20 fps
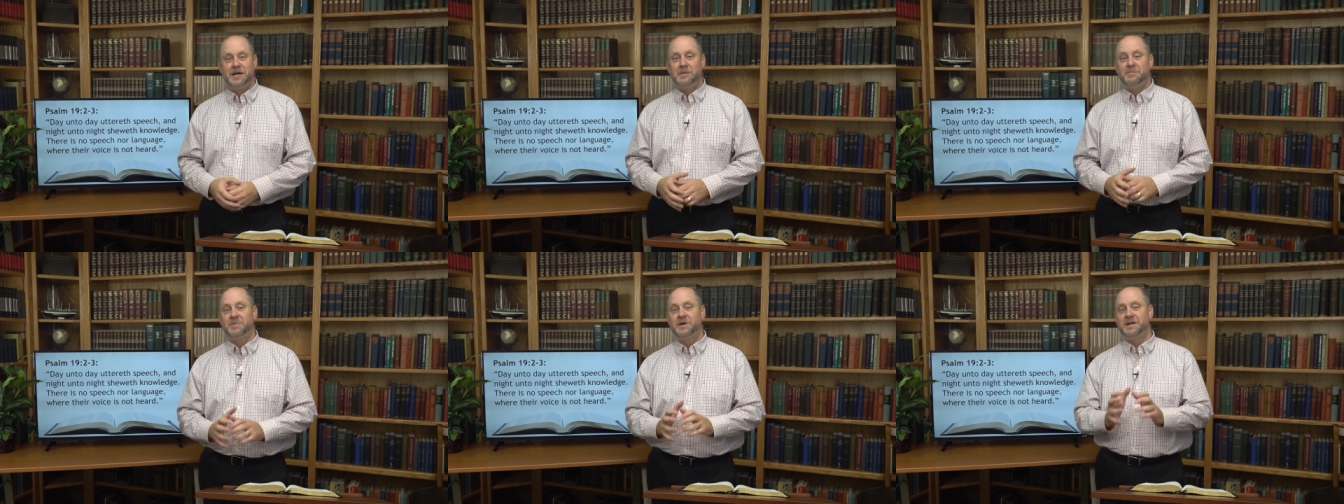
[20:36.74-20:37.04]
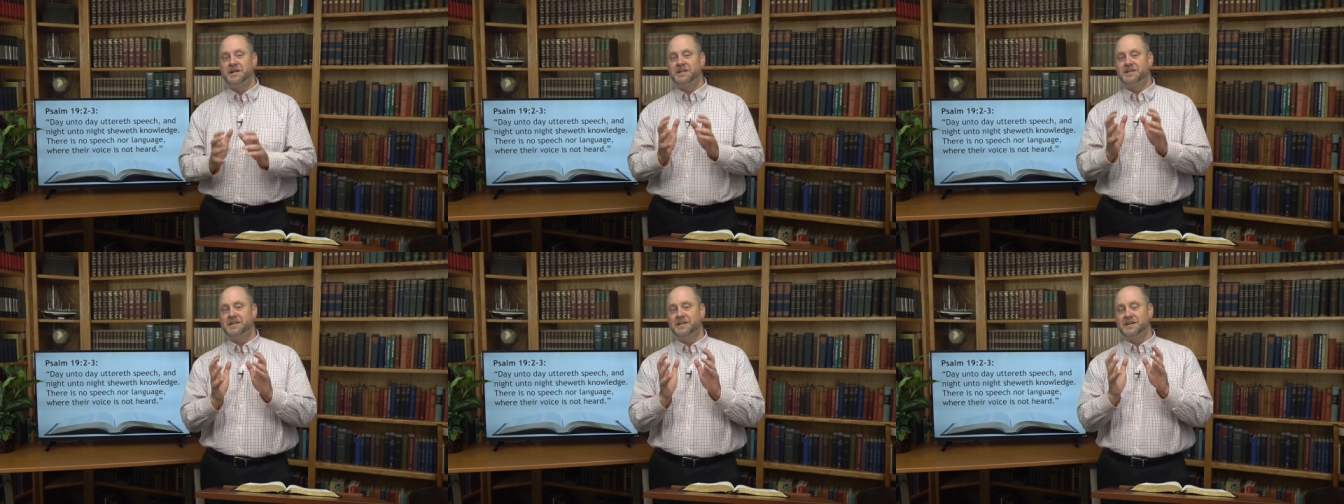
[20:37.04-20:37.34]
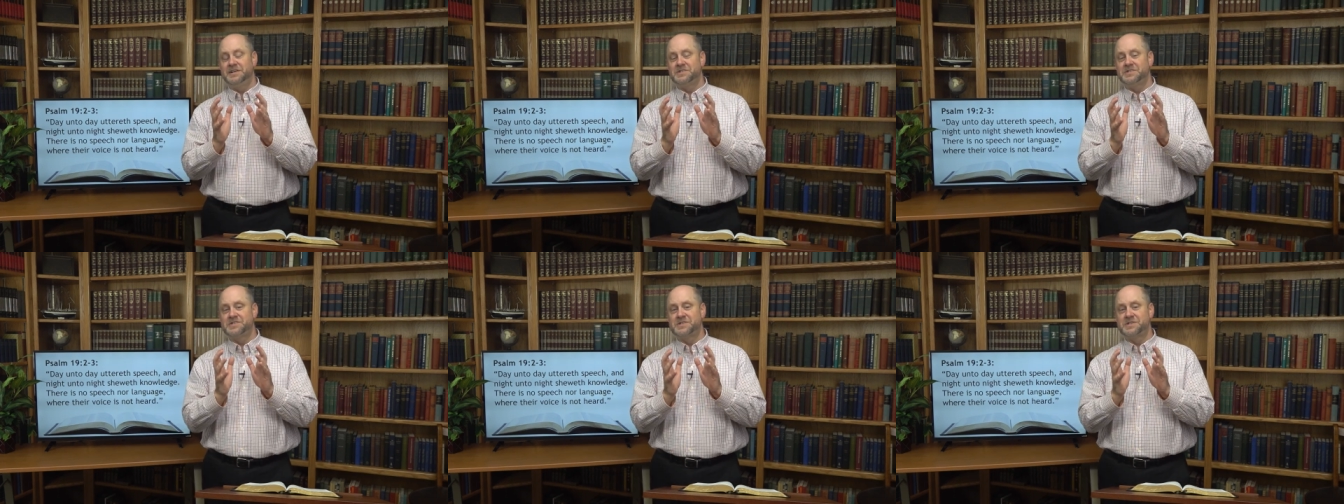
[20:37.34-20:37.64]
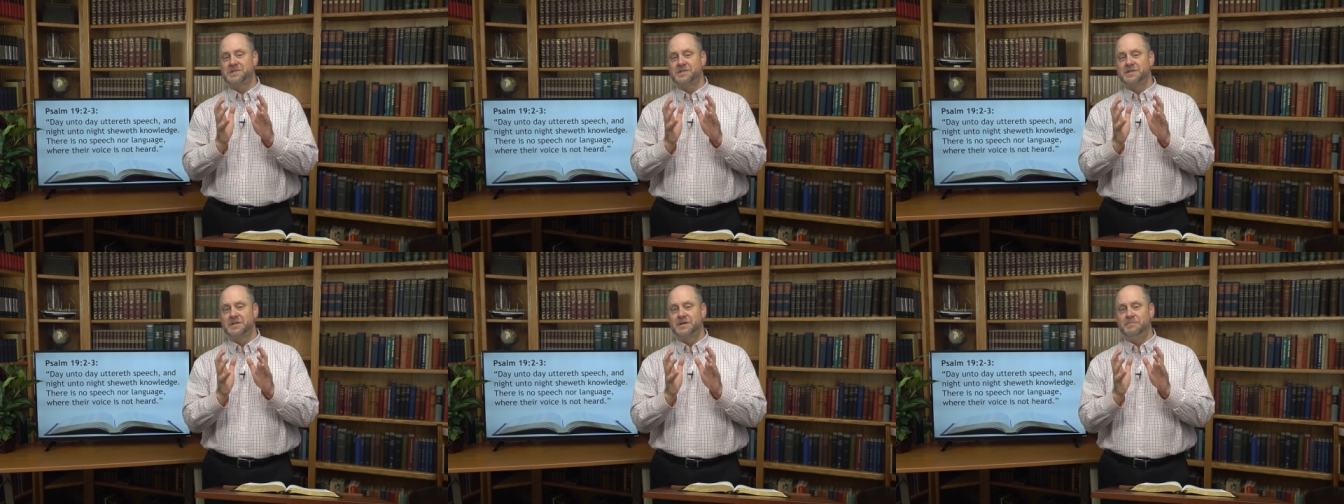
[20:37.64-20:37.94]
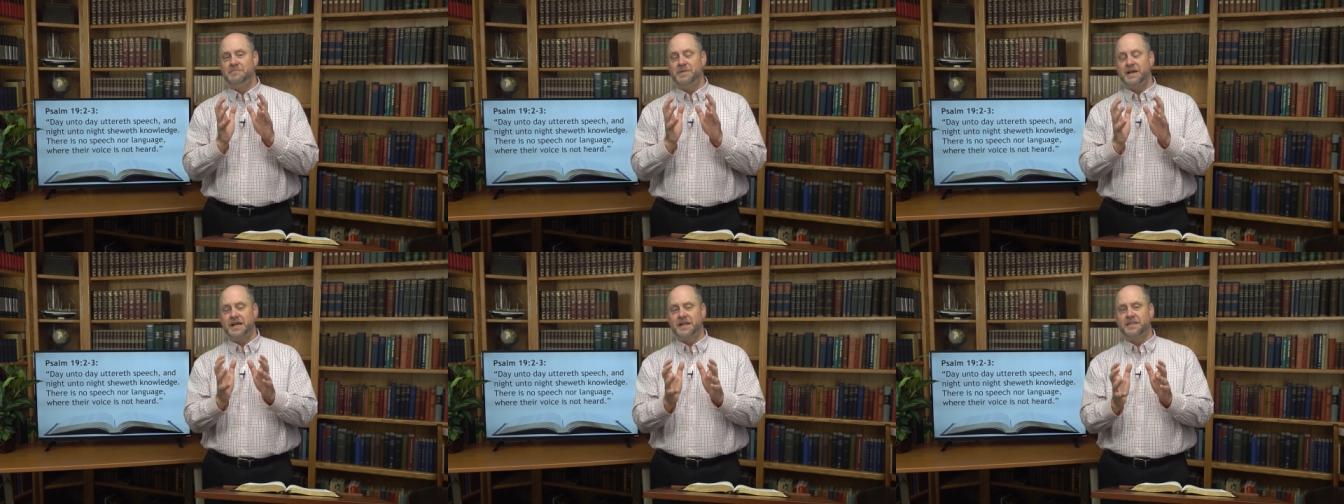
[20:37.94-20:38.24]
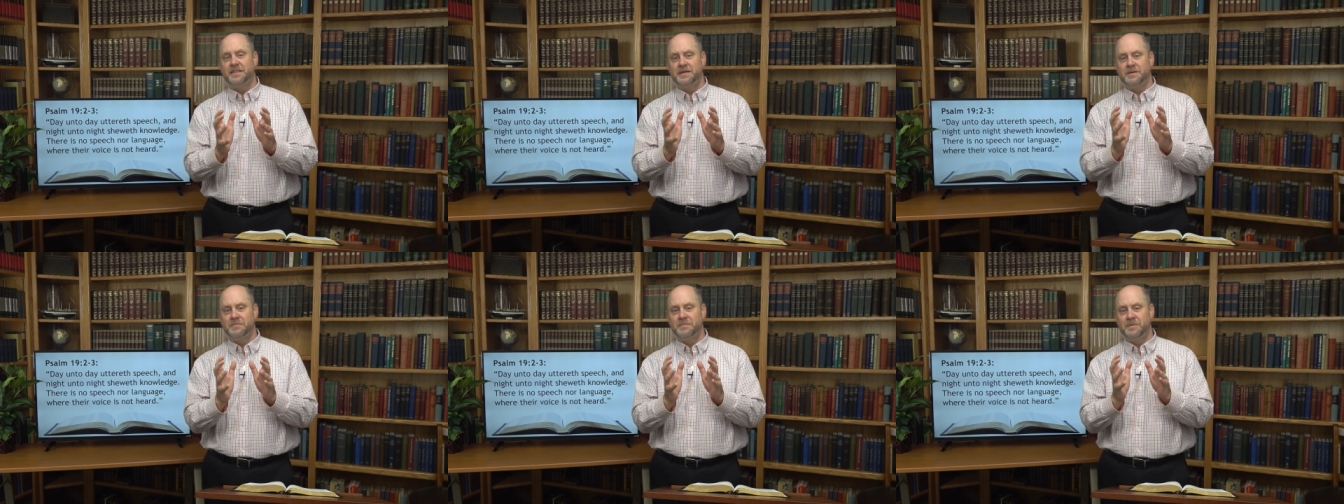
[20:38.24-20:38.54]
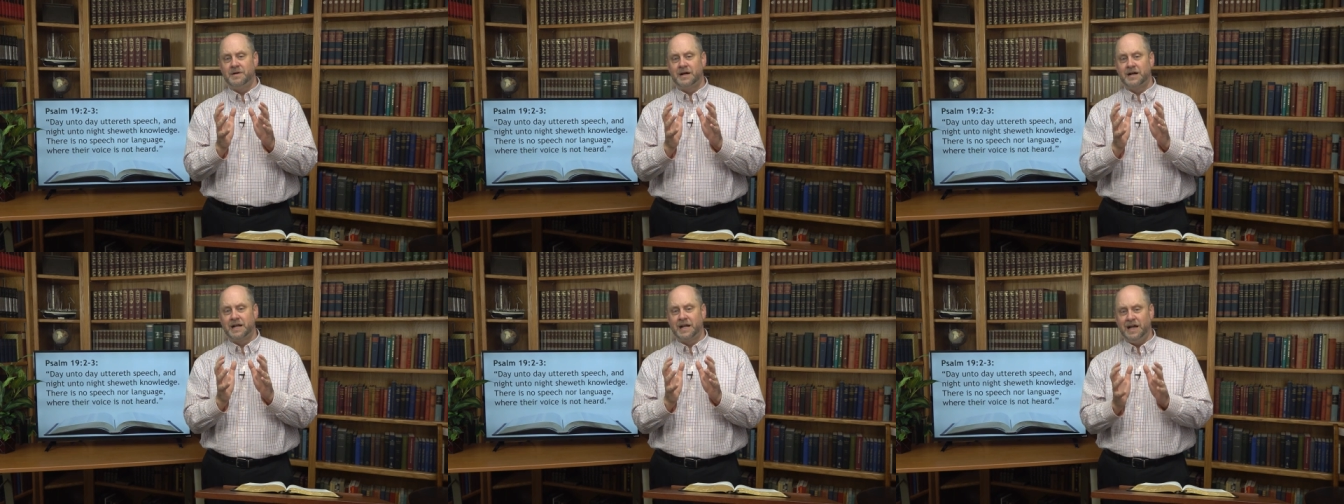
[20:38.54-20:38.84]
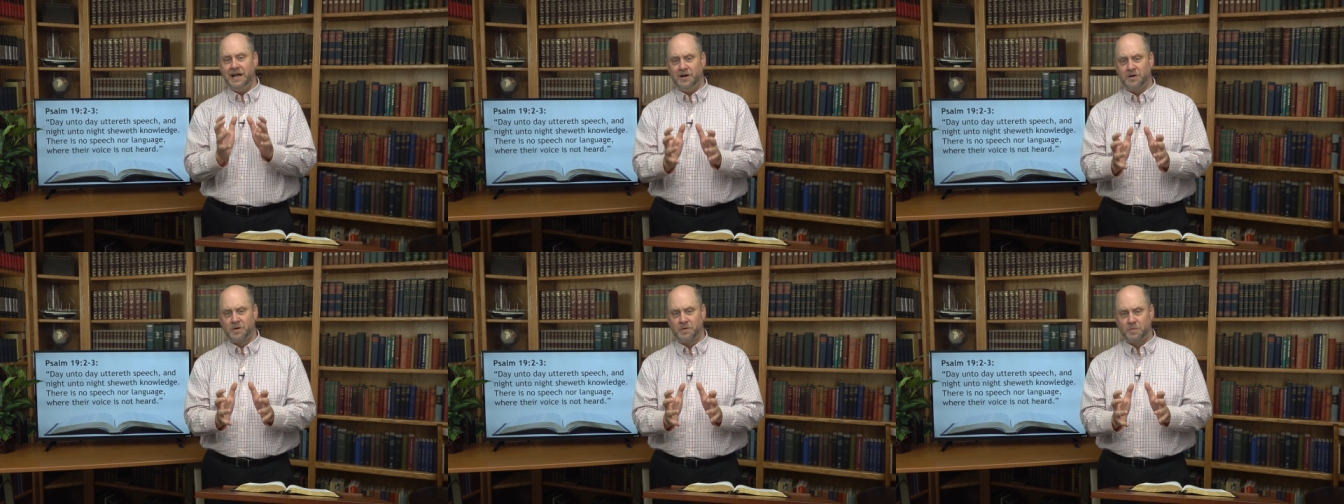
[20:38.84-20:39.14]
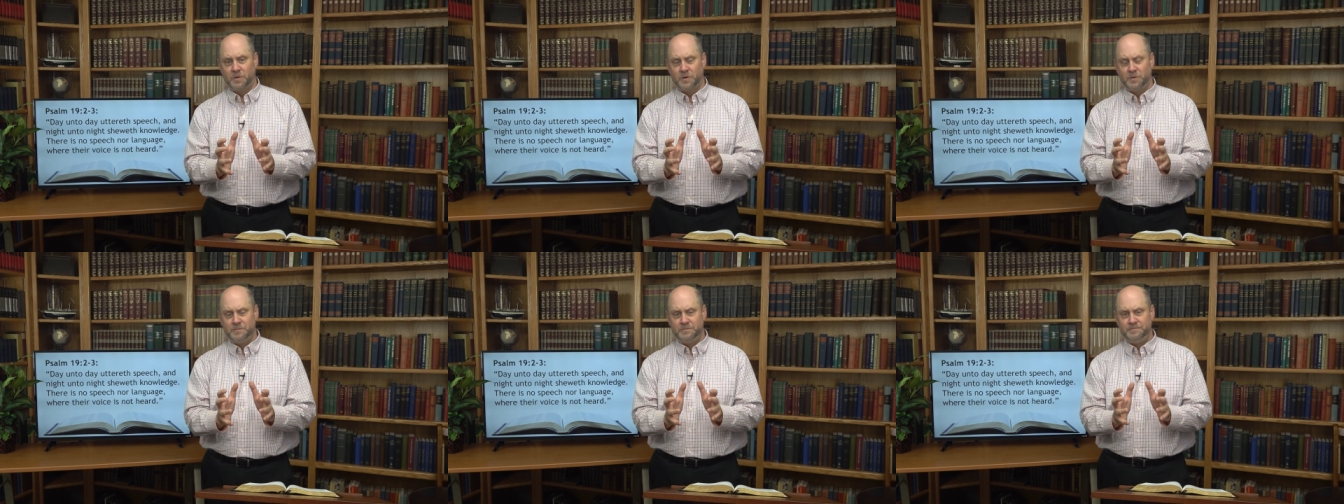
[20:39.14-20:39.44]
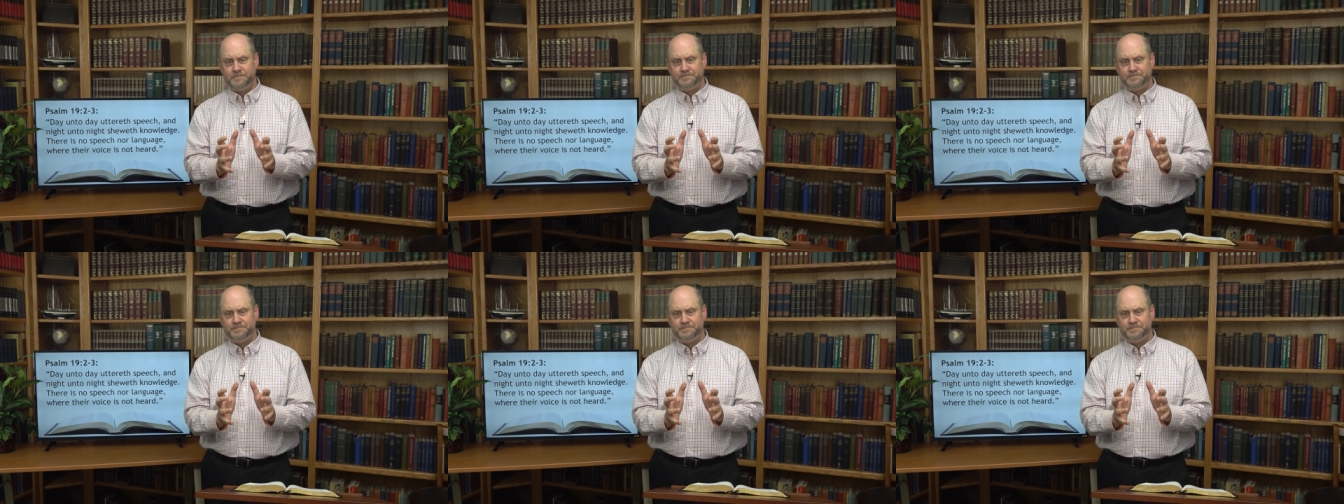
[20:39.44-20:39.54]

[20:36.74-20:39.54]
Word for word: but it does make them accountable.